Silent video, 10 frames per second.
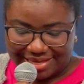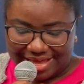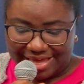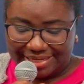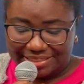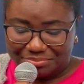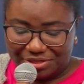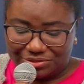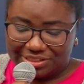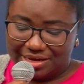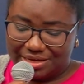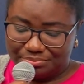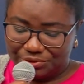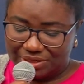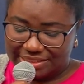And at mealtime,
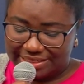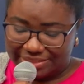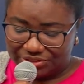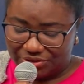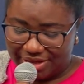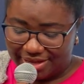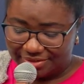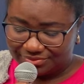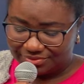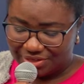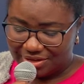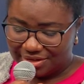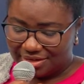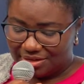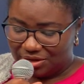Boaz said to her,
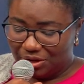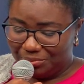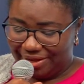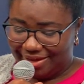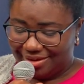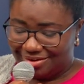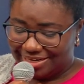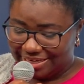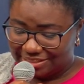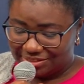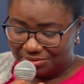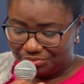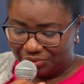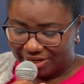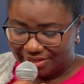"Come here and eat some
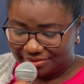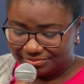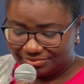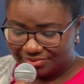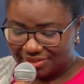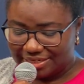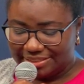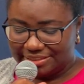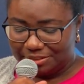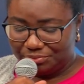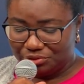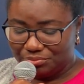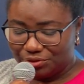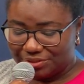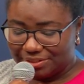bread, and dip your
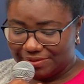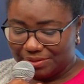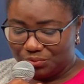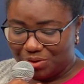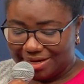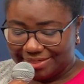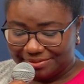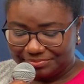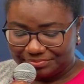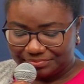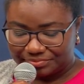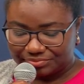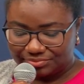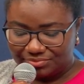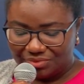morsel in wine."
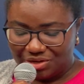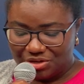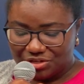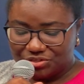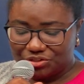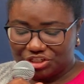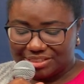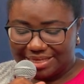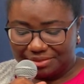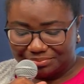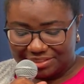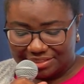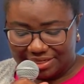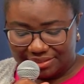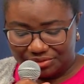So she sat
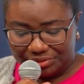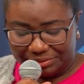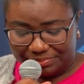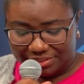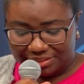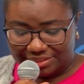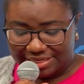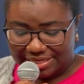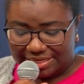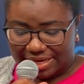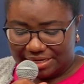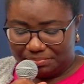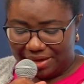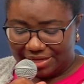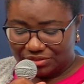beside the reapers, and he
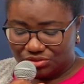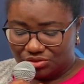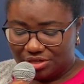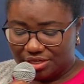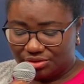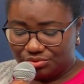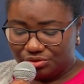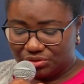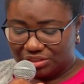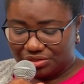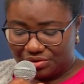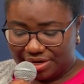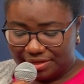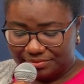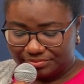passed to her the roasted
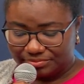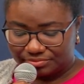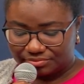grain.